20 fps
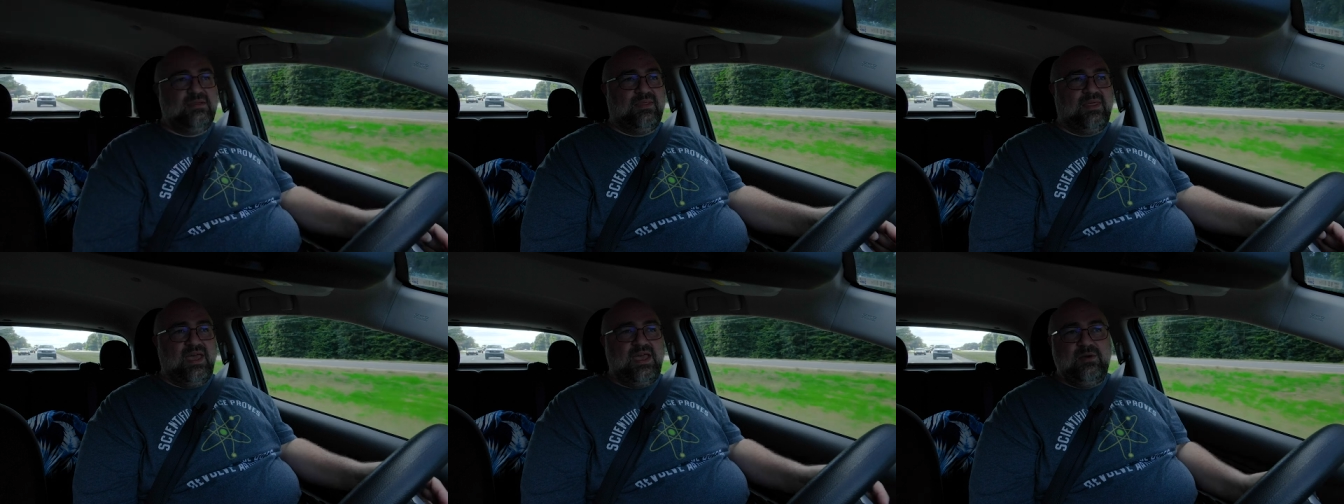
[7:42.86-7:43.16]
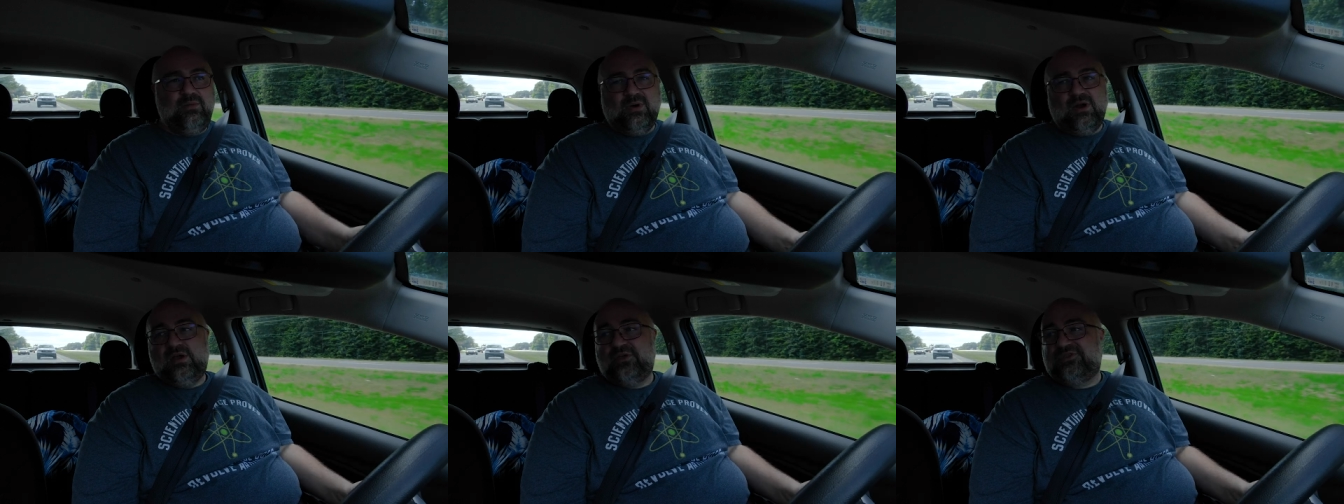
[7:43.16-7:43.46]

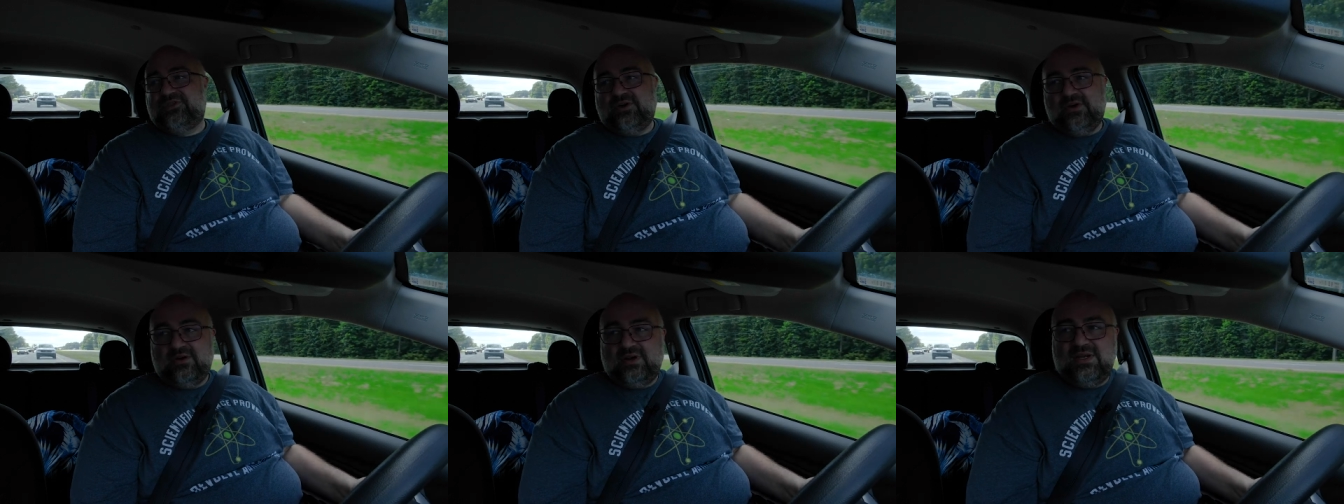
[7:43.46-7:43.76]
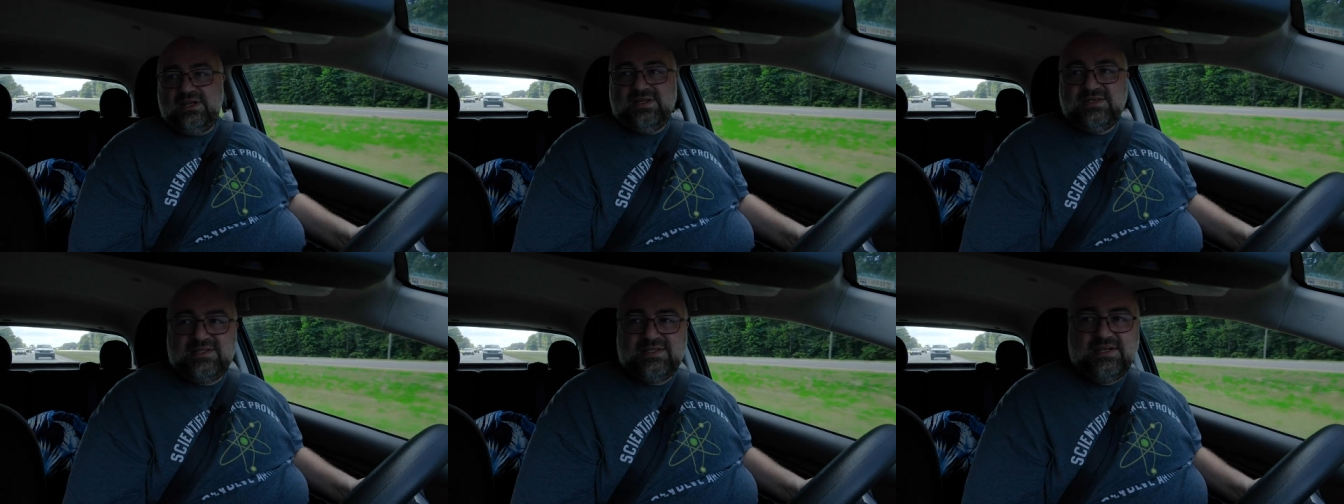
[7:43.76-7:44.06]
They were
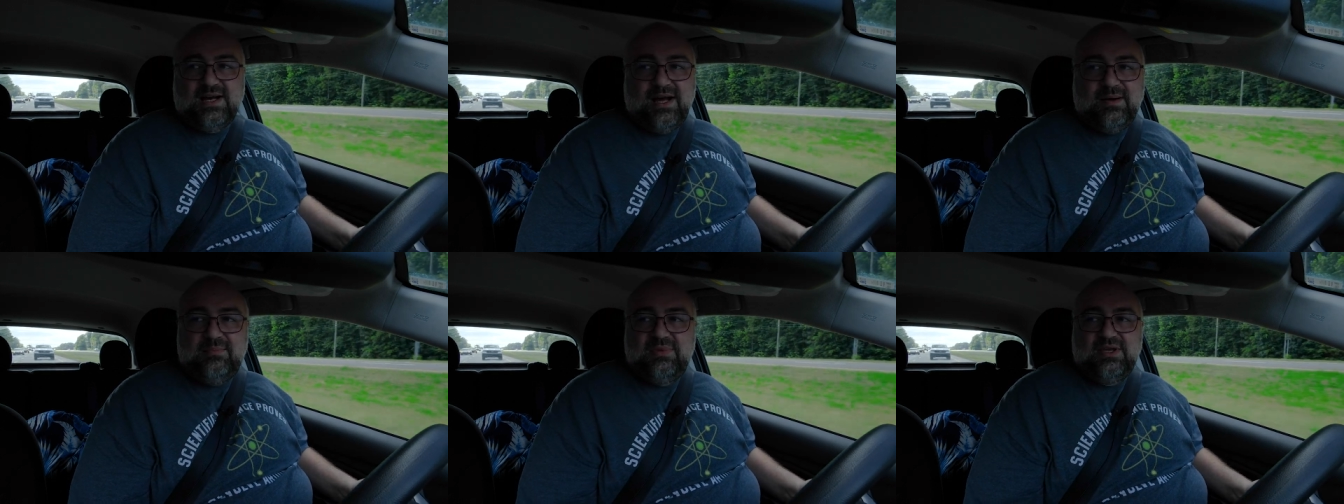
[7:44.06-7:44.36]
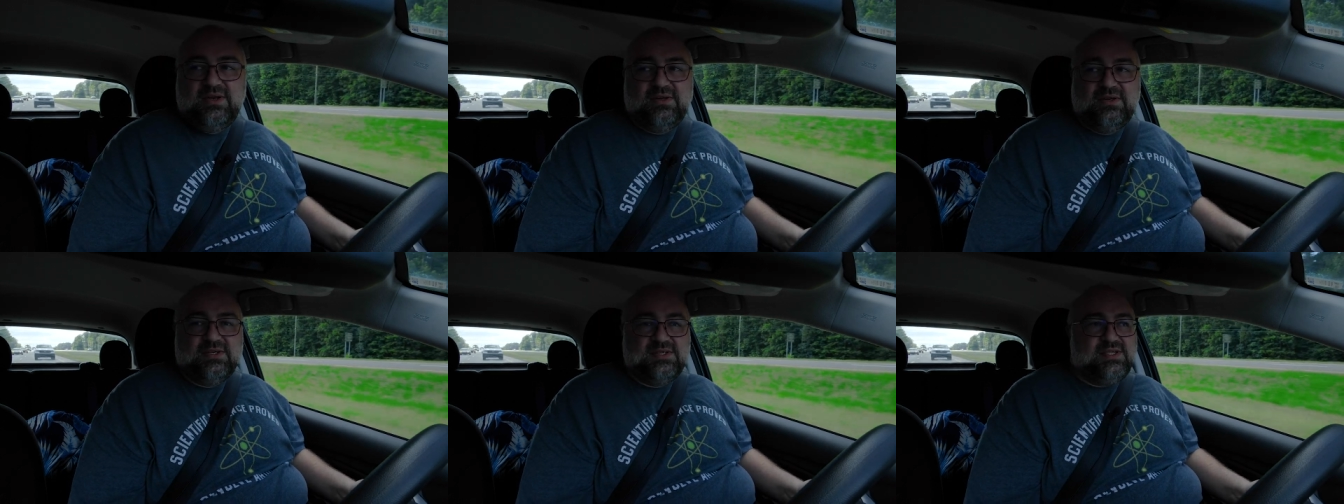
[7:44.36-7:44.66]
authorities not
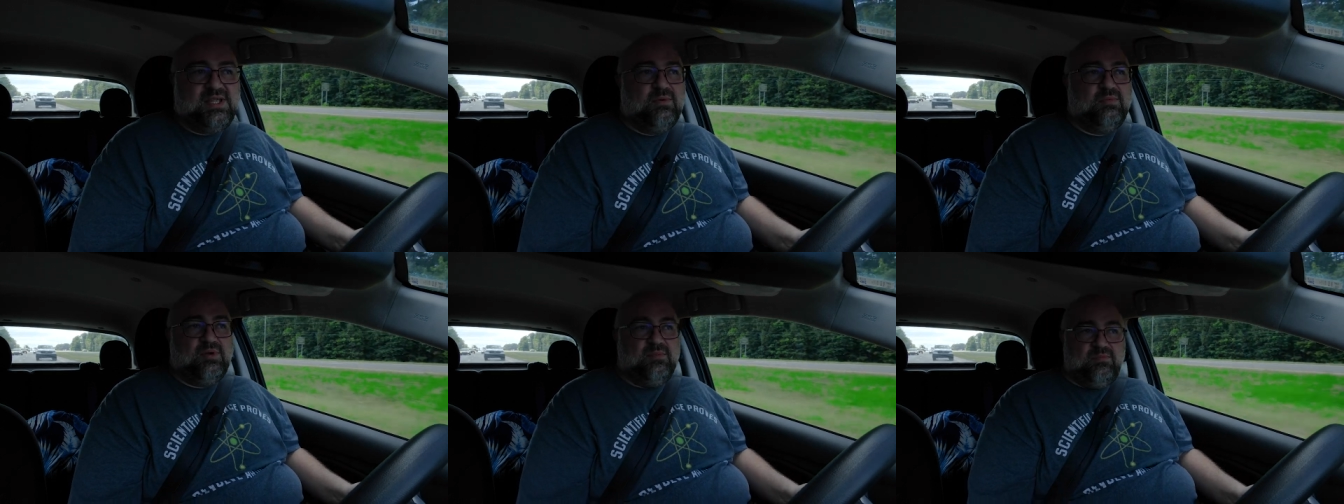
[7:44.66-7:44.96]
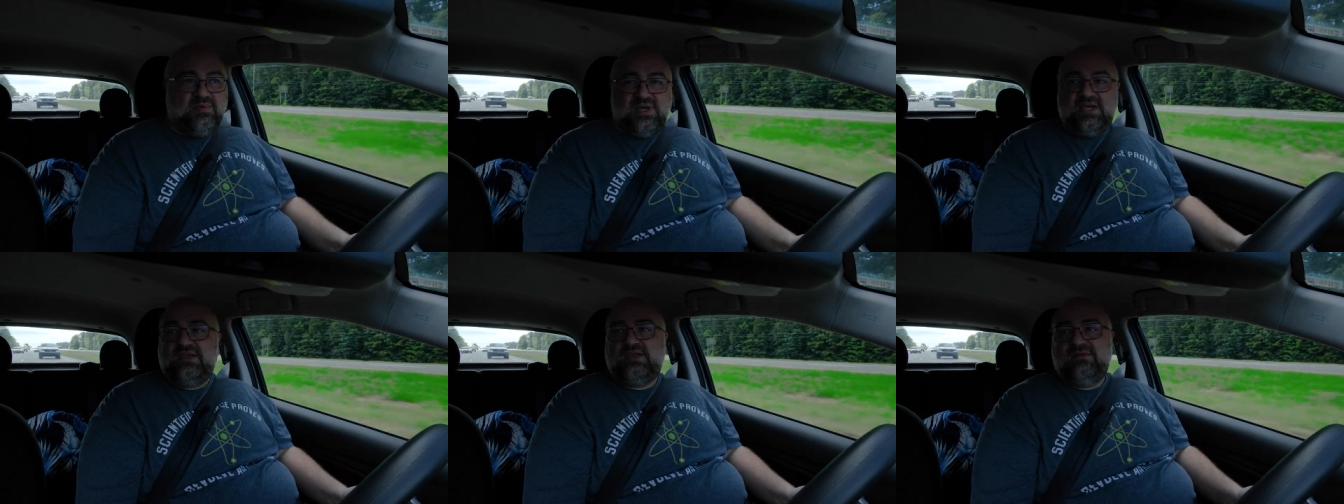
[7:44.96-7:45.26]
because they
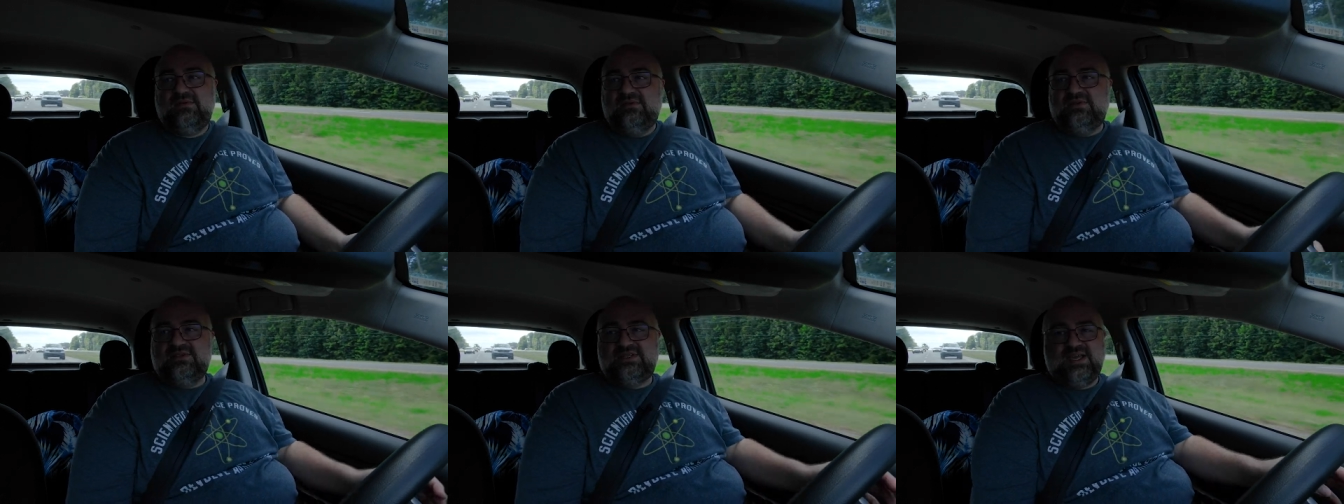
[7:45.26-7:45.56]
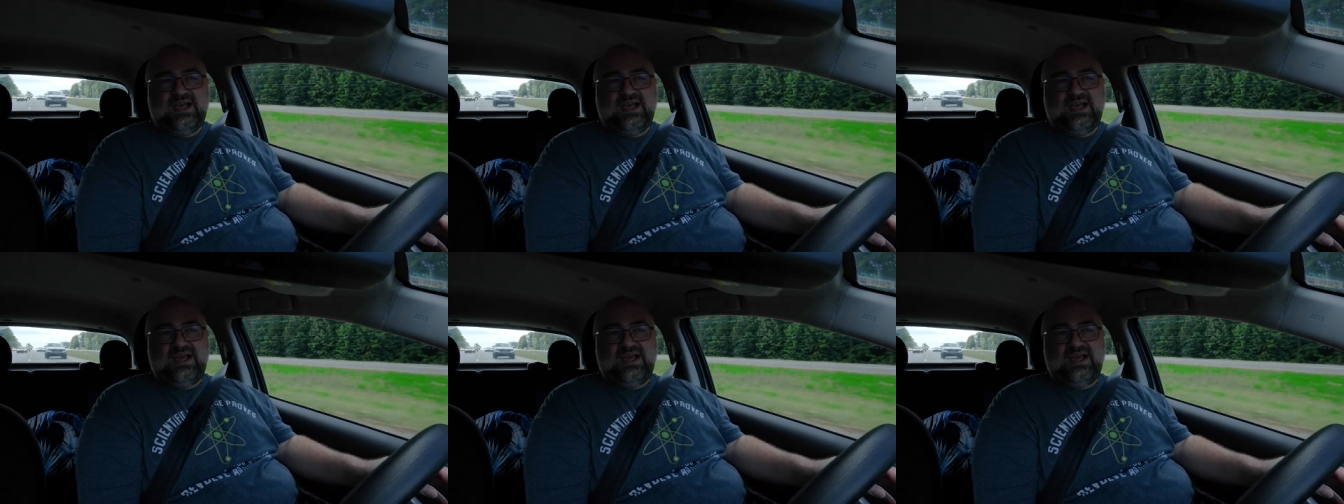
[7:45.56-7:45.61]
would beat you to